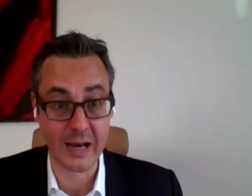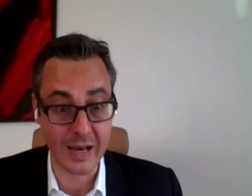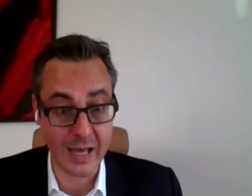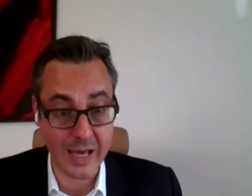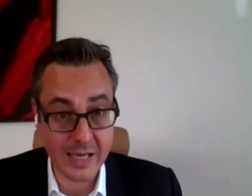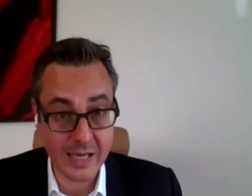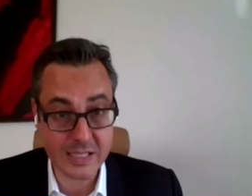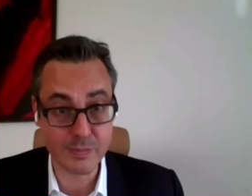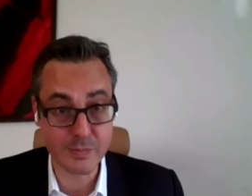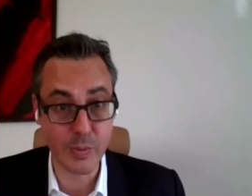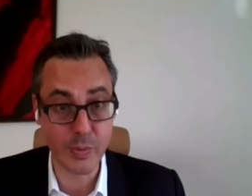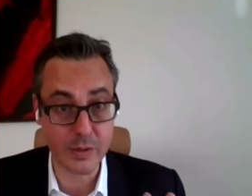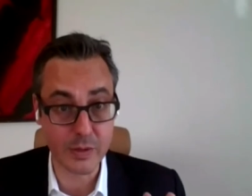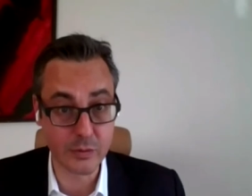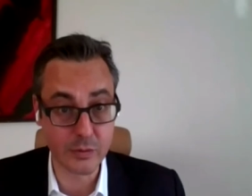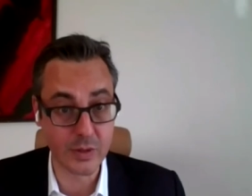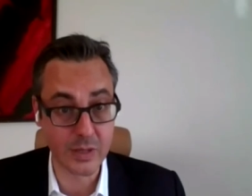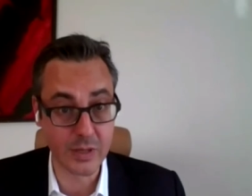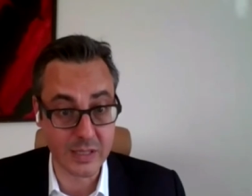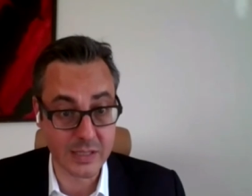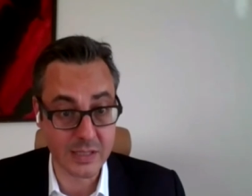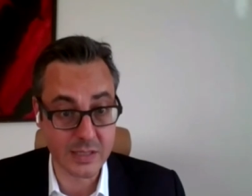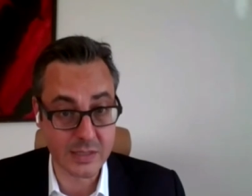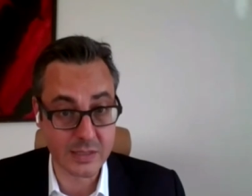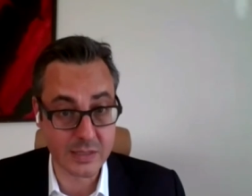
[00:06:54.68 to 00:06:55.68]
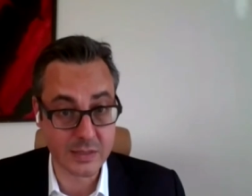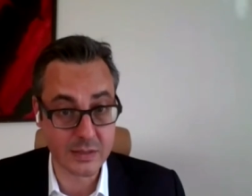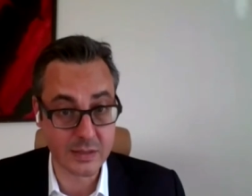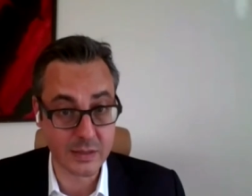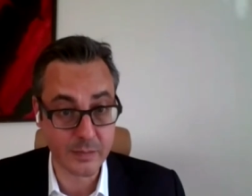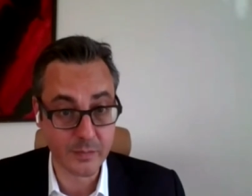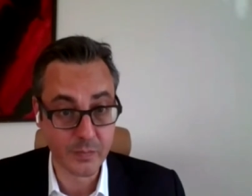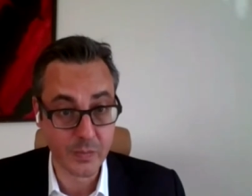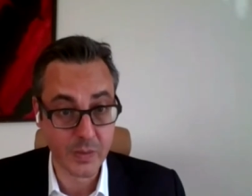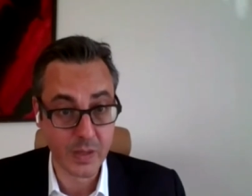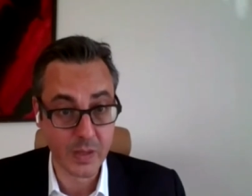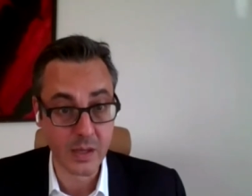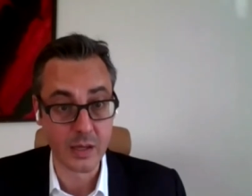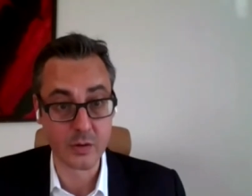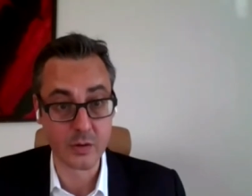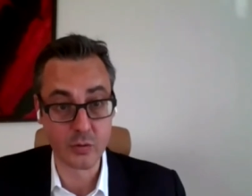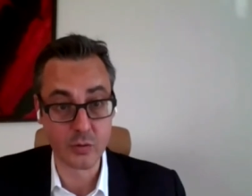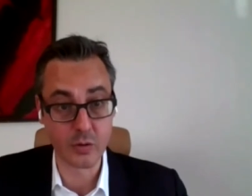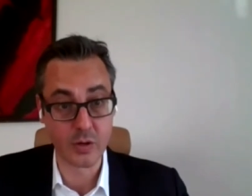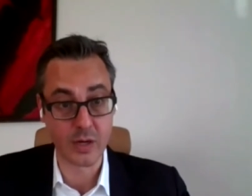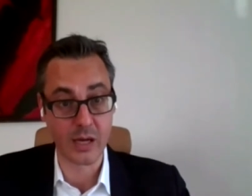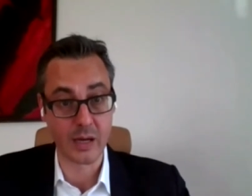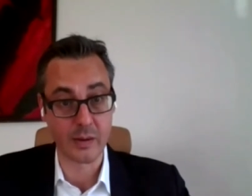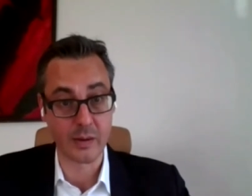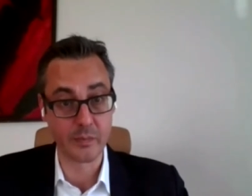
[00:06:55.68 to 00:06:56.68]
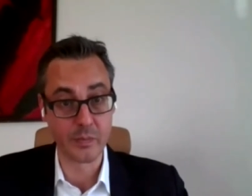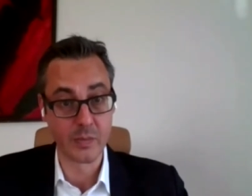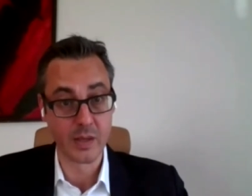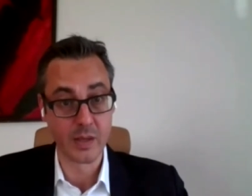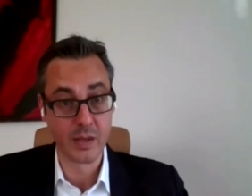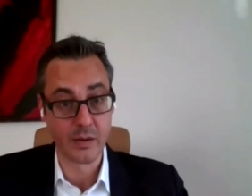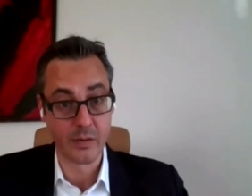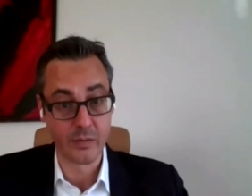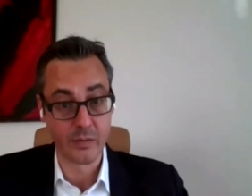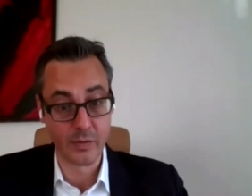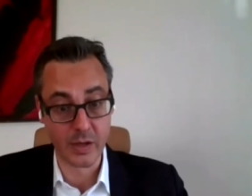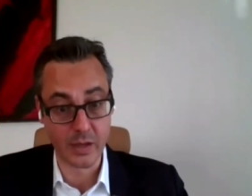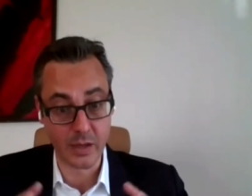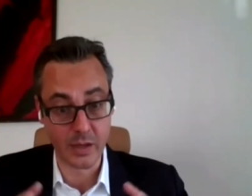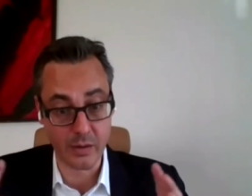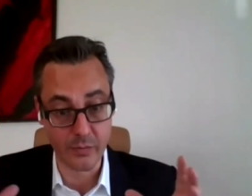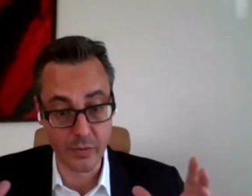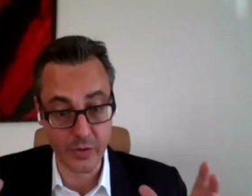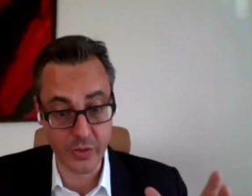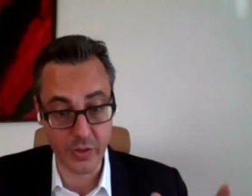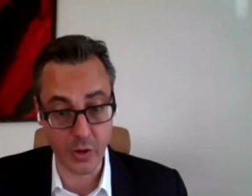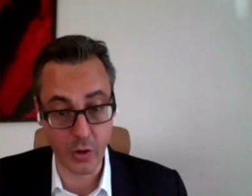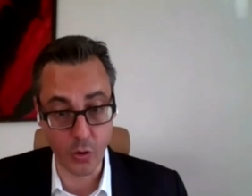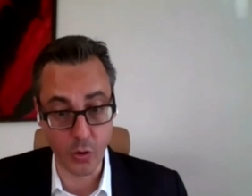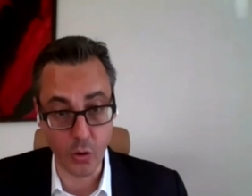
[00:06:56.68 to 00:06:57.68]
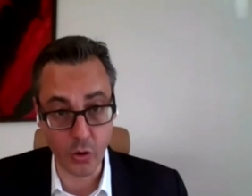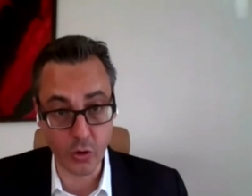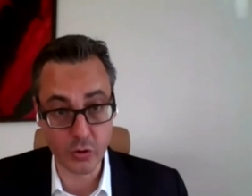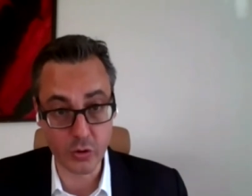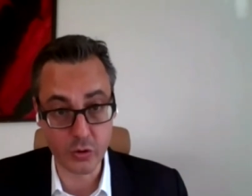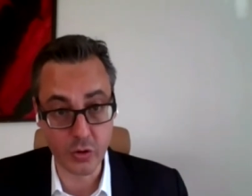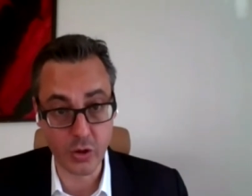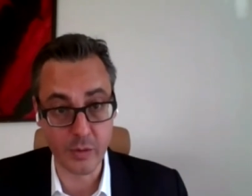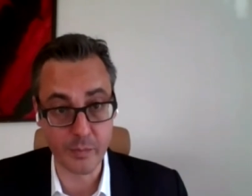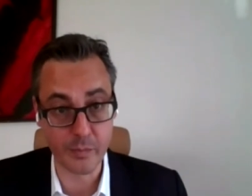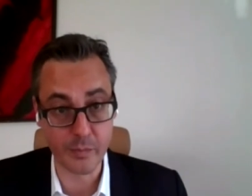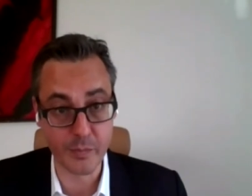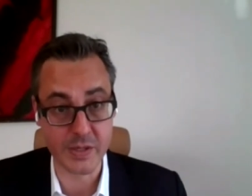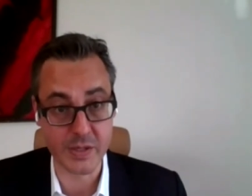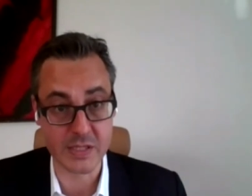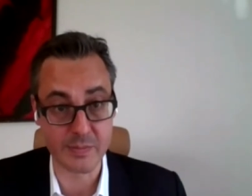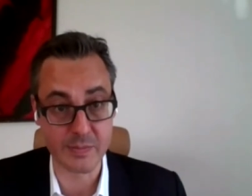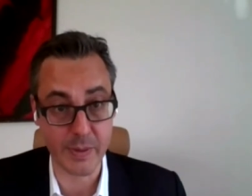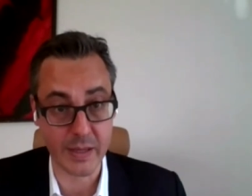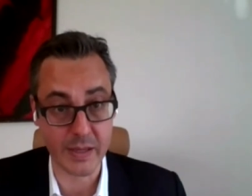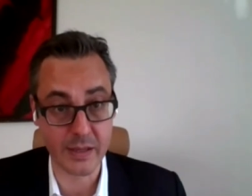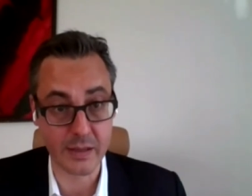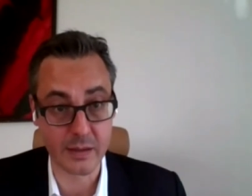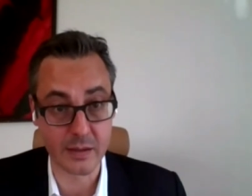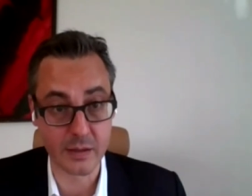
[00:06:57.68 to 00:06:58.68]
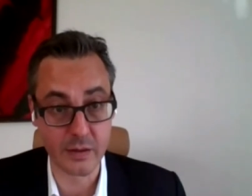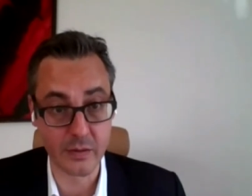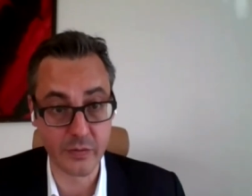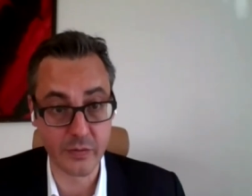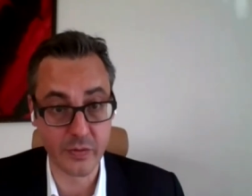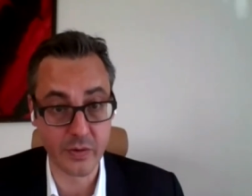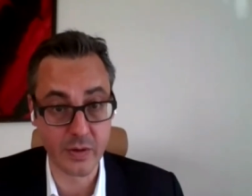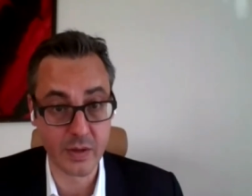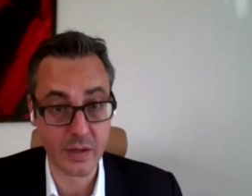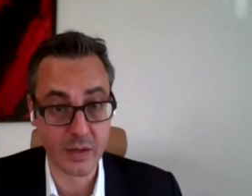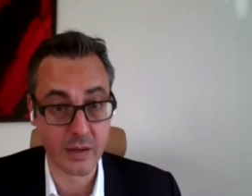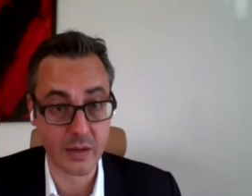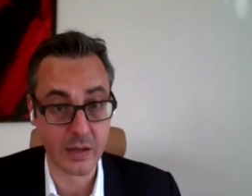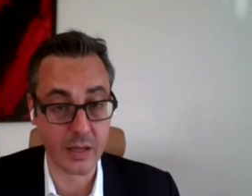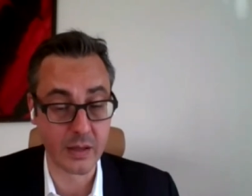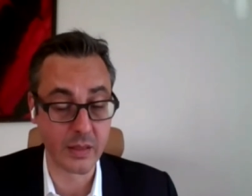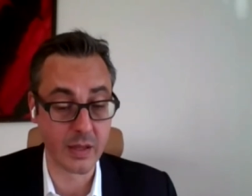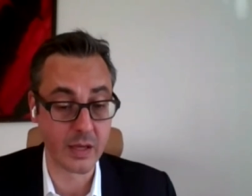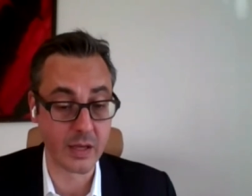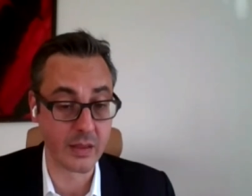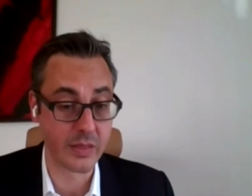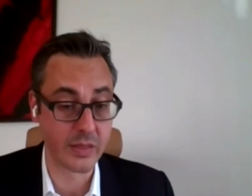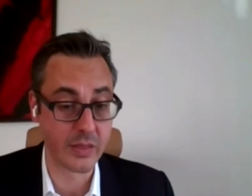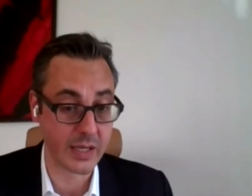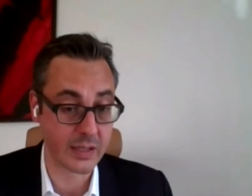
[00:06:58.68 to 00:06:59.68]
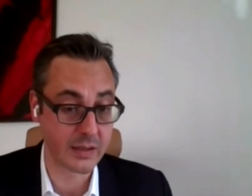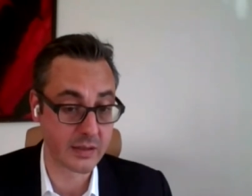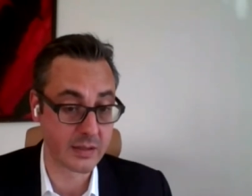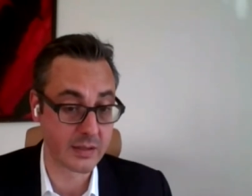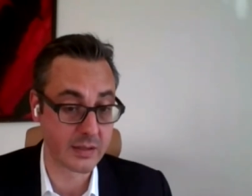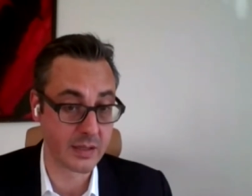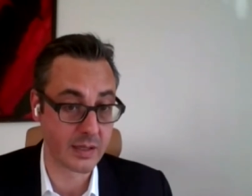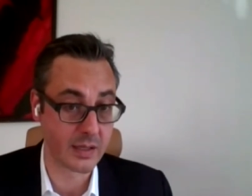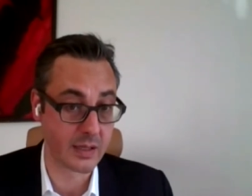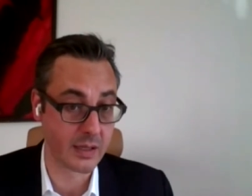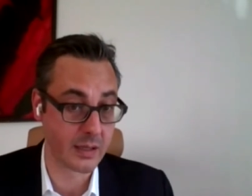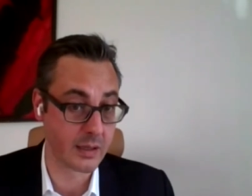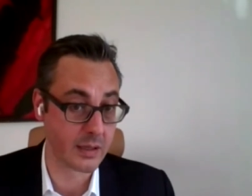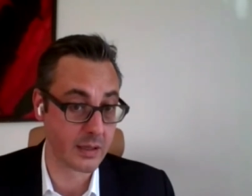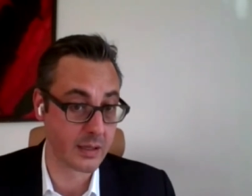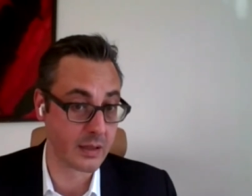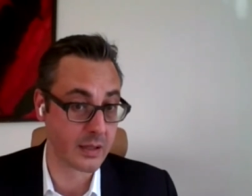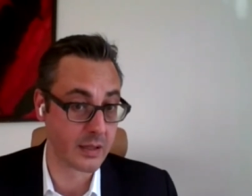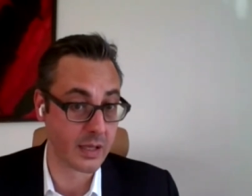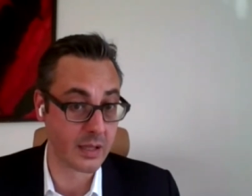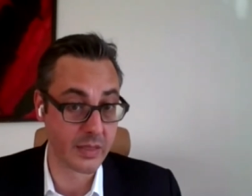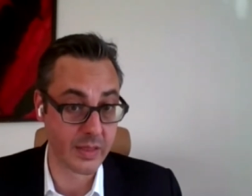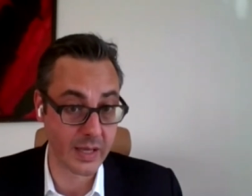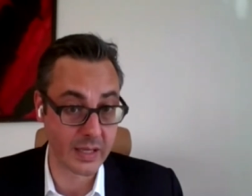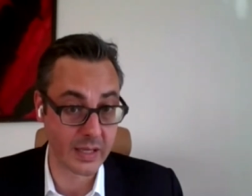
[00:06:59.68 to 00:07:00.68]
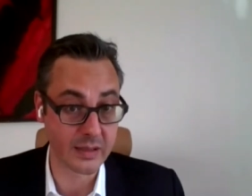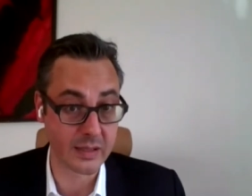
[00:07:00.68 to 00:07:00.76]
And last but not least, to come with a long-term perspective and, that uh, in, in,